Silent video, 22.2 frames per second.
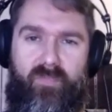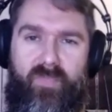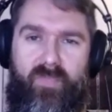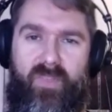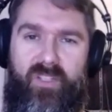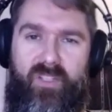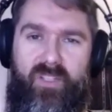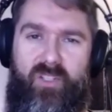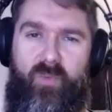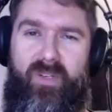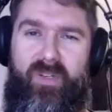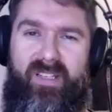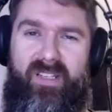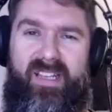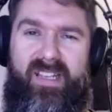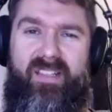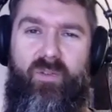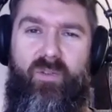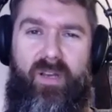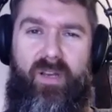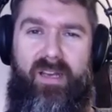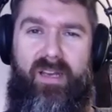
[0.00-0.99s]
So we
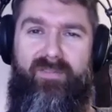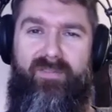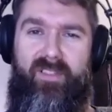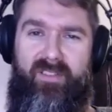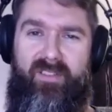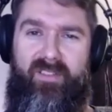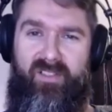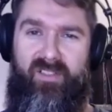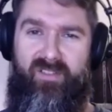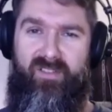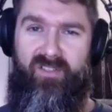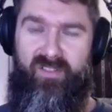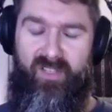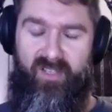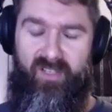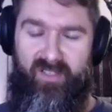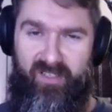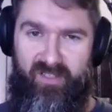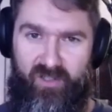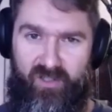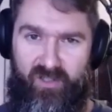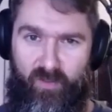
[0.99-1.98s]
need to have that instance
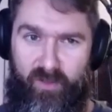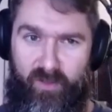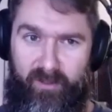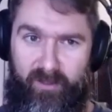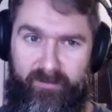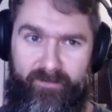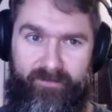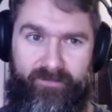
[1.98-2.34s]
ID somewhere.